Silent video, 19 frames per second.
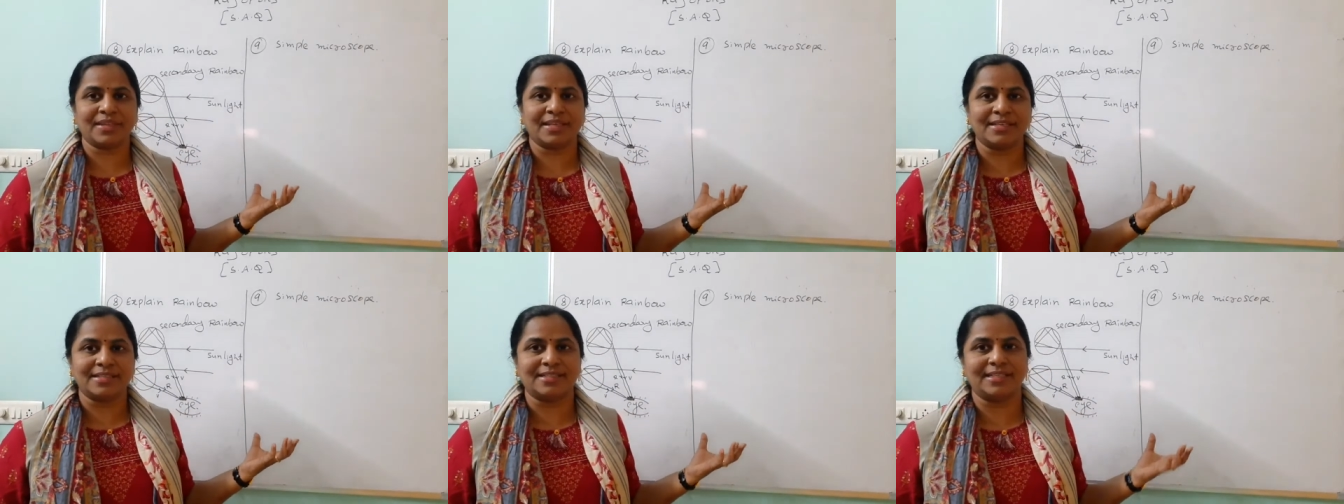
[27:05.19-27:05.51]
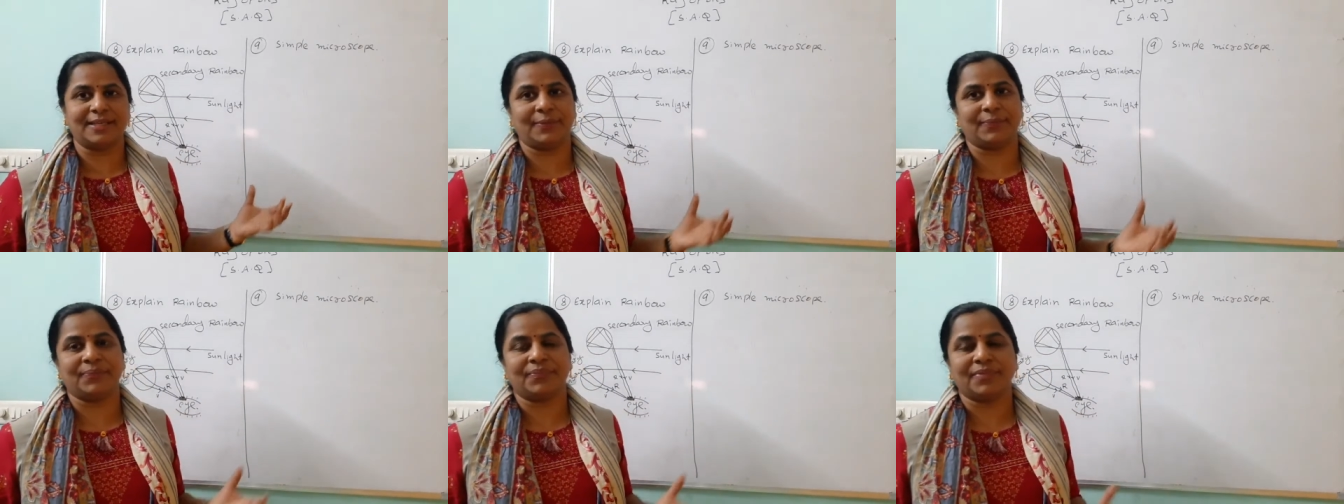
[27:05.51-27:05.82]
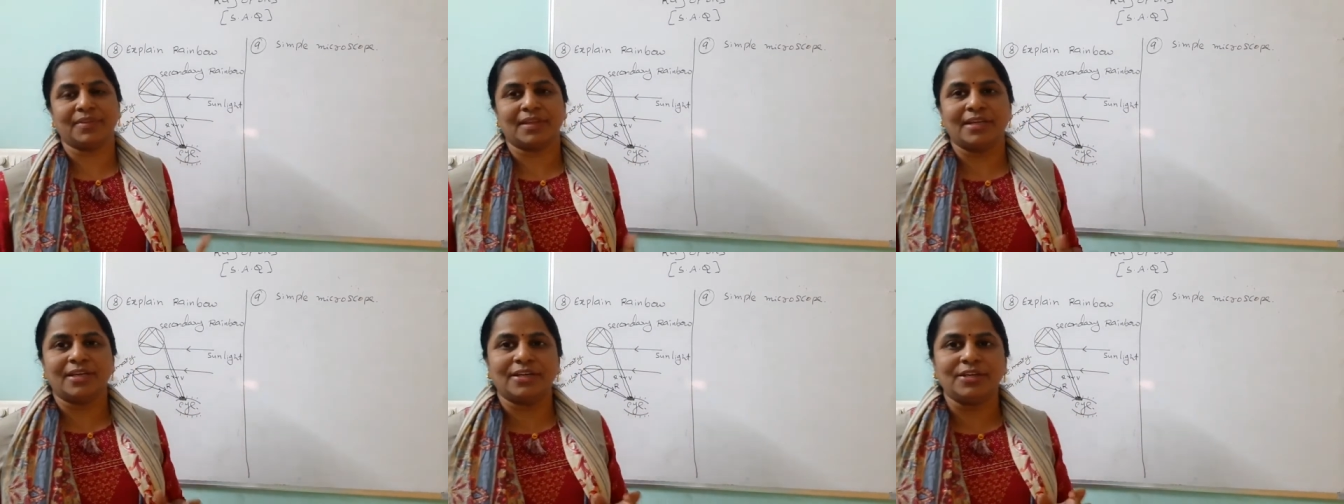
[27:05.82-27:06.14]
See,
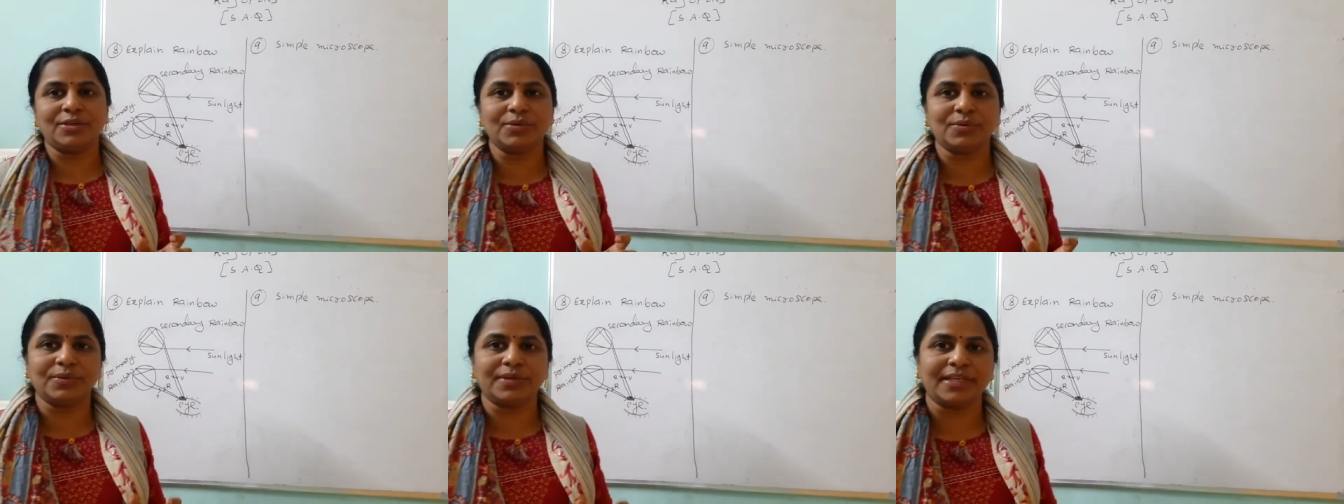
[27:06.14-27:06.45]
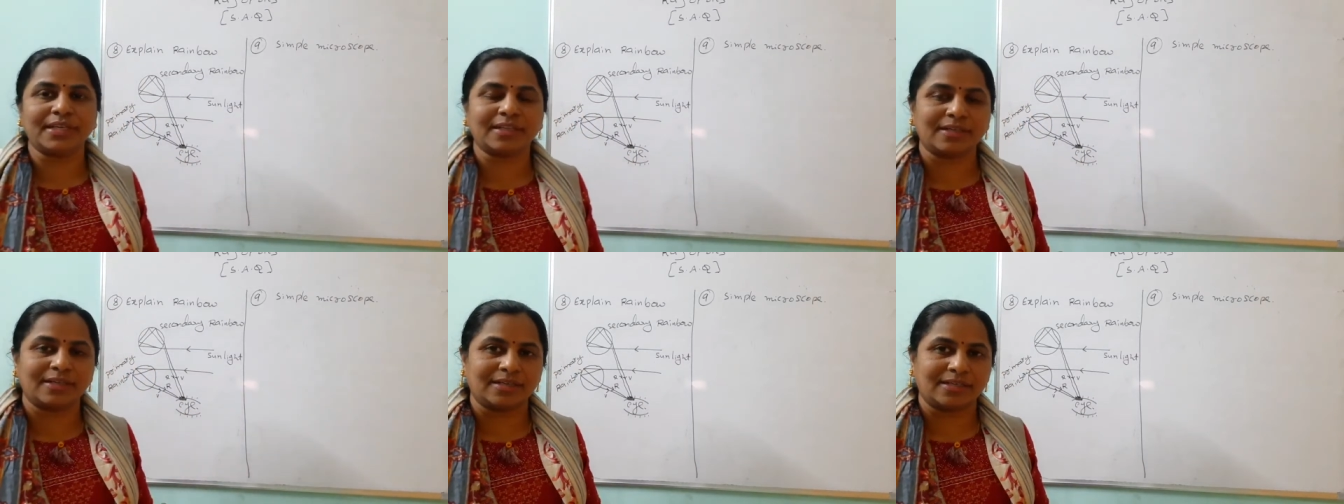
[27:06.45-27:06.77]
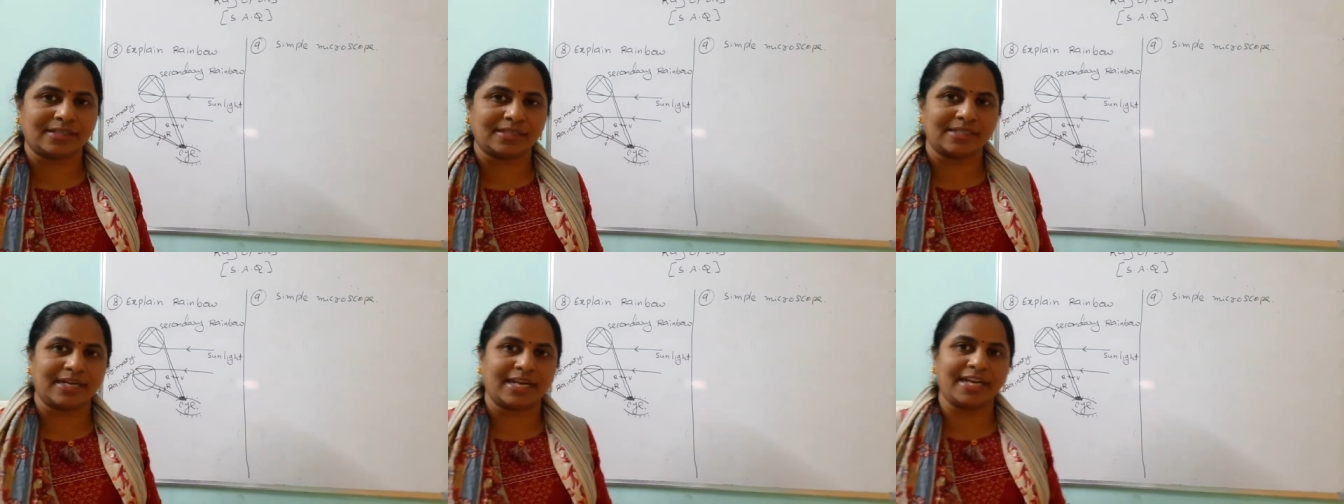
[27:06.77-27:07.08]
during
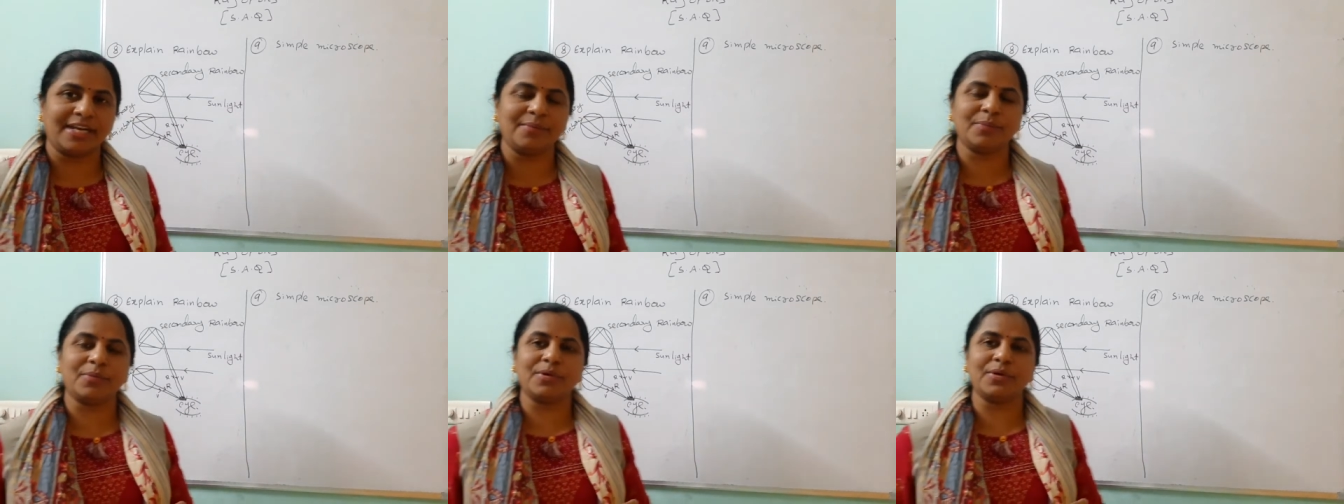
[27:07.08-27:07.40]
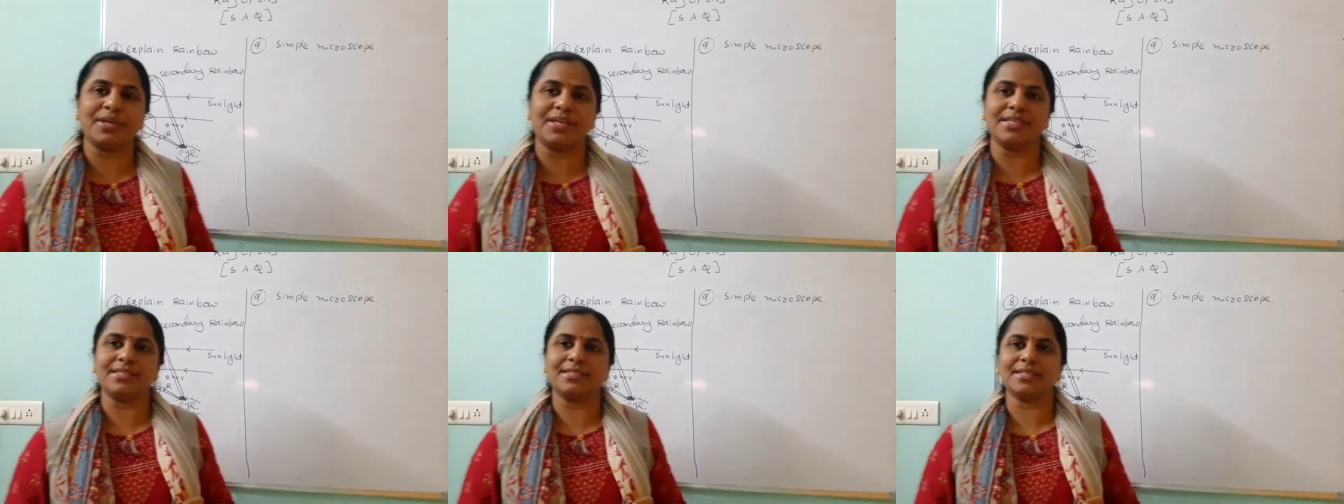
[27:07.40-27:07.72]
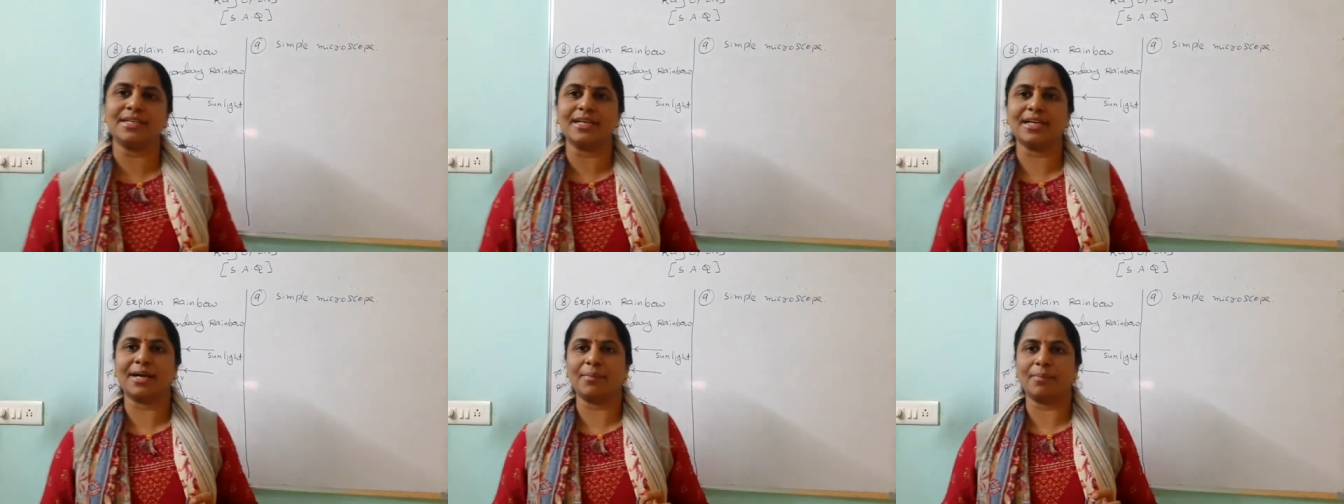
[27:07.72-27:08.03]
rainbow is
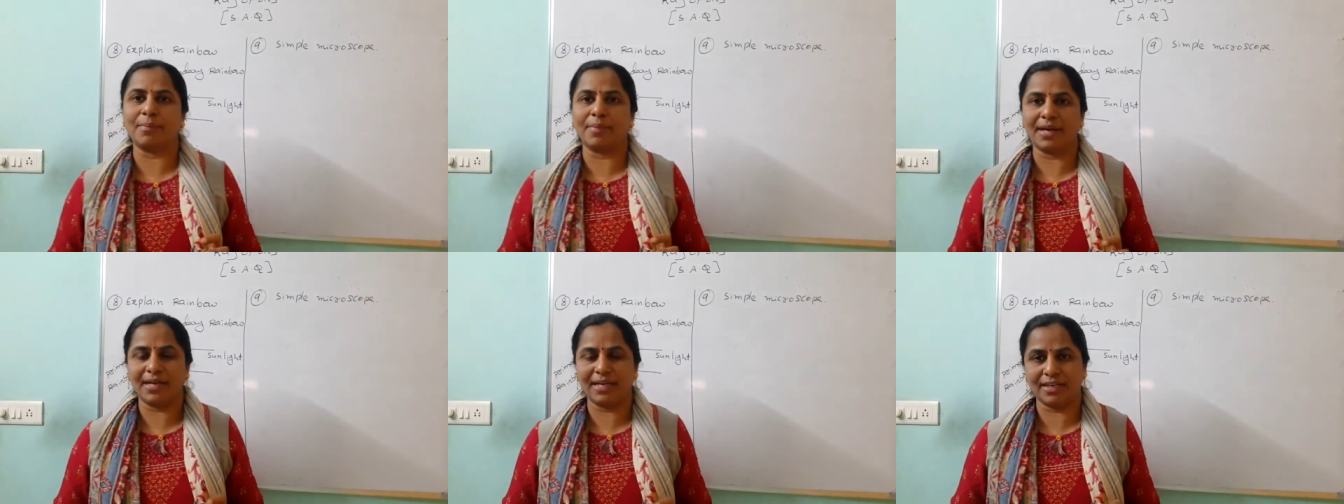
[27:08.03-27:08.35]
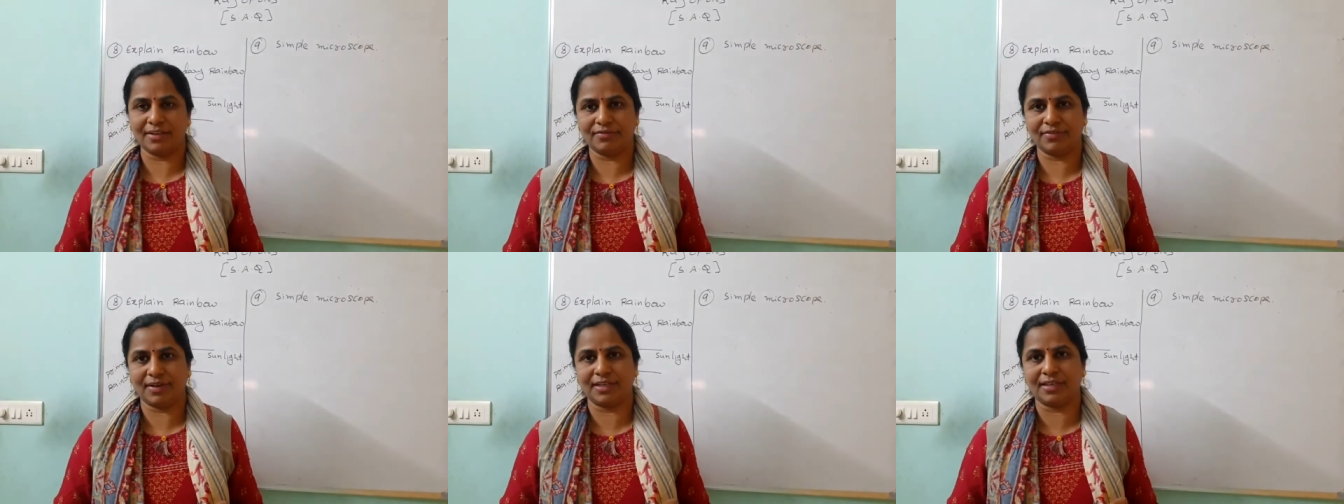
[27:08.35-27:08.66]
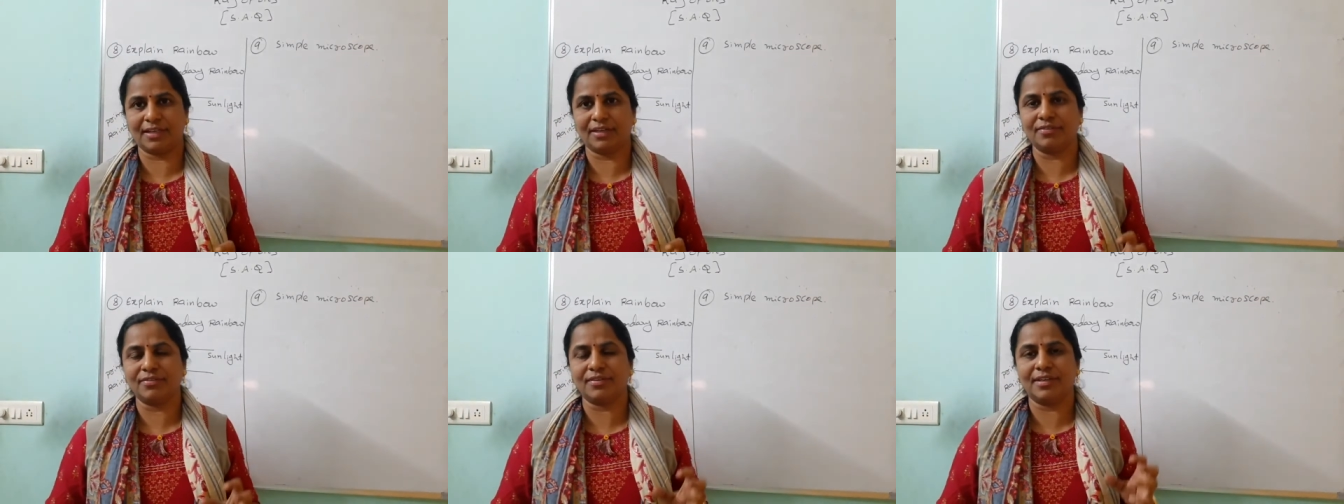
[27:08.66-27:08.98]
the combined effect
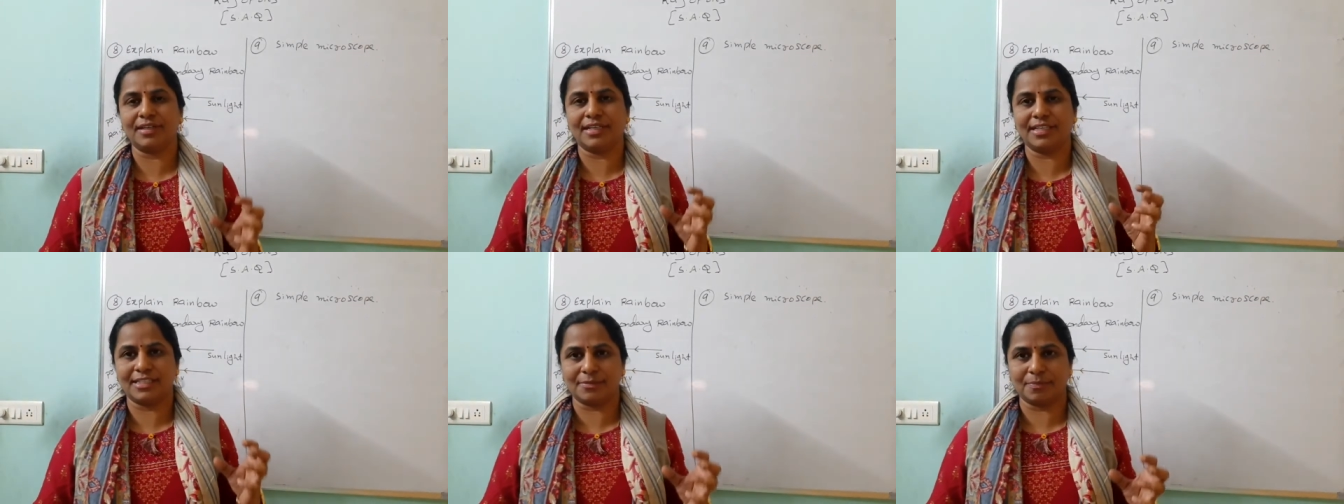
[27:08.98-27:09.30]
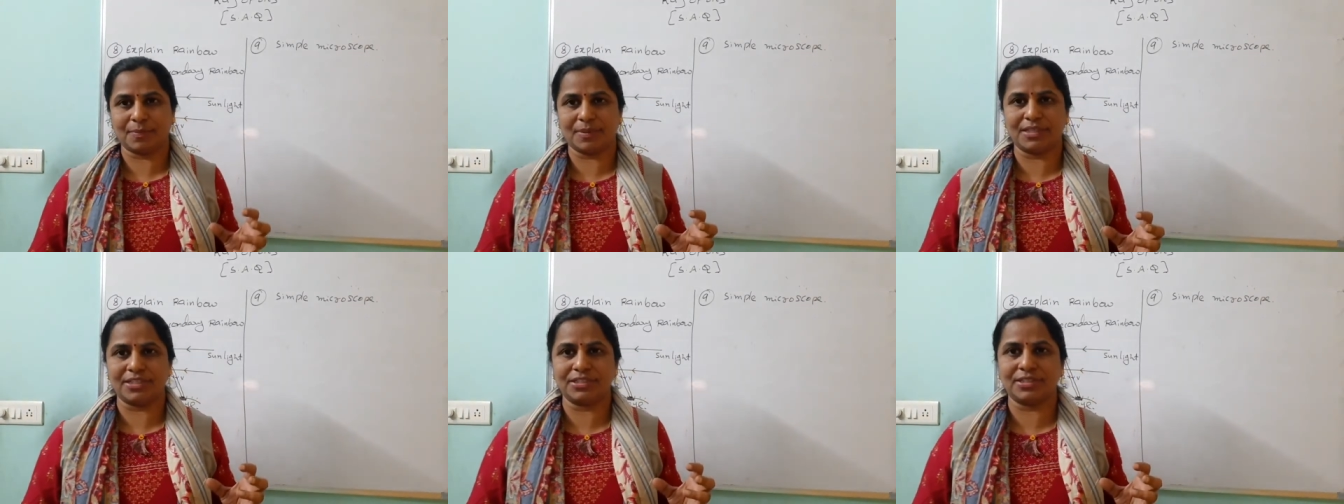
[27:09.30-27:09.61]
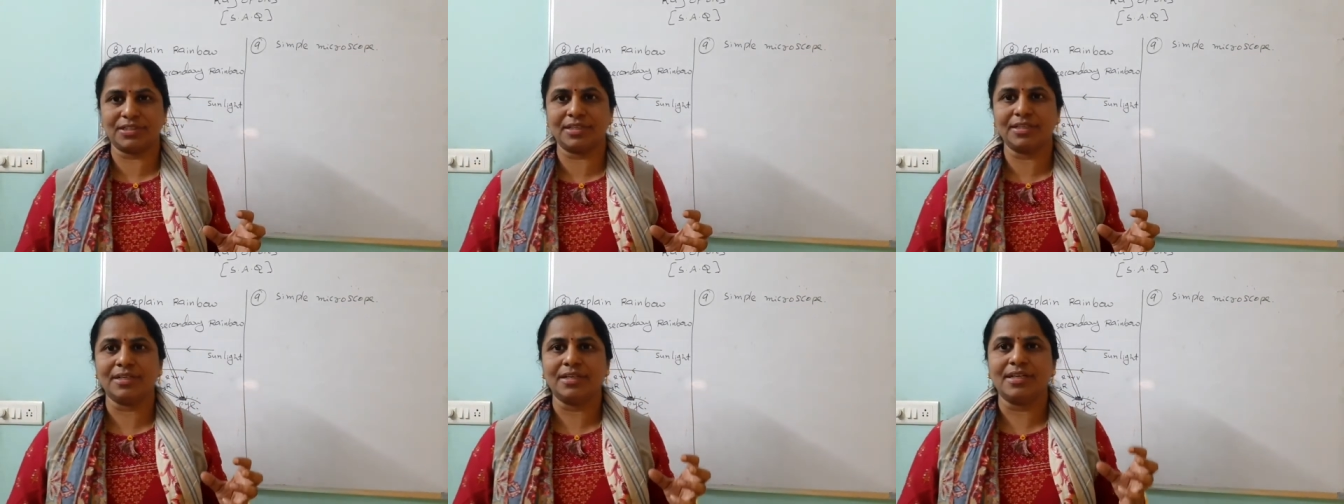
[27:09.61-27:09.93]
of
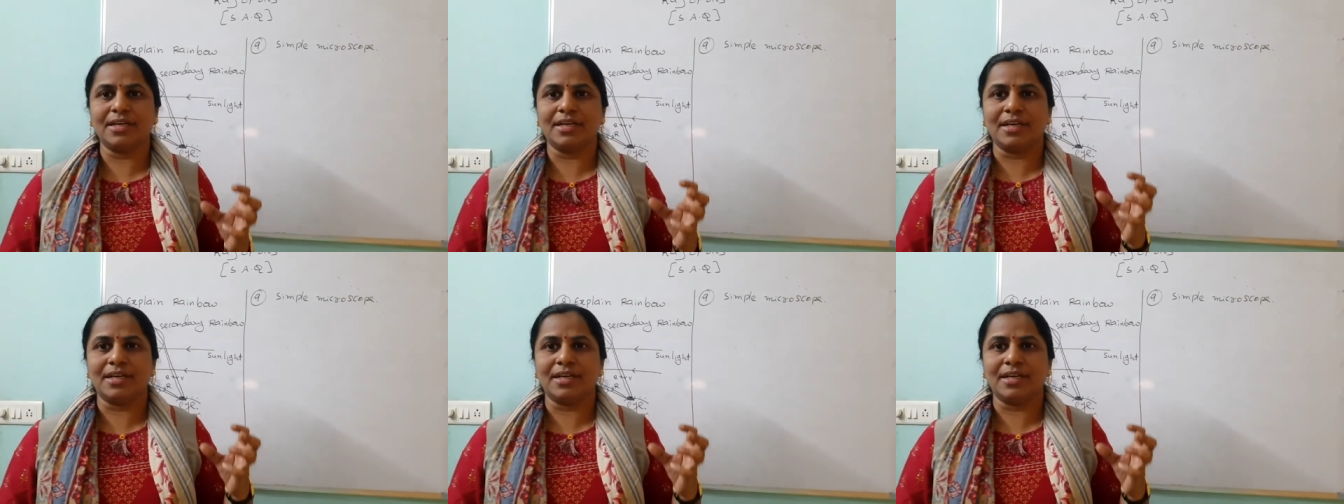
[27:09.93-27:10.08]
dispersion,